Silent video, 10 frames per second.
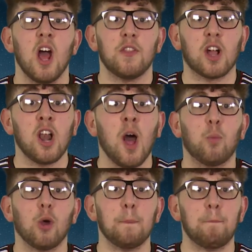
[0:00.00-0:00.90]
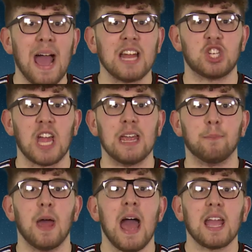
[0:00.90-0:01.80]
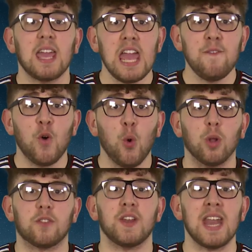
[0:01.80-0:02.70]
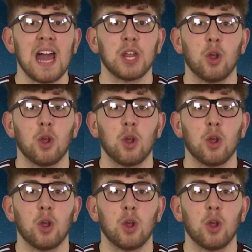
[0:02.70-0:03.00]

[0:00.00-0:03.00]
the club were in bad shape, and key forwards Fernando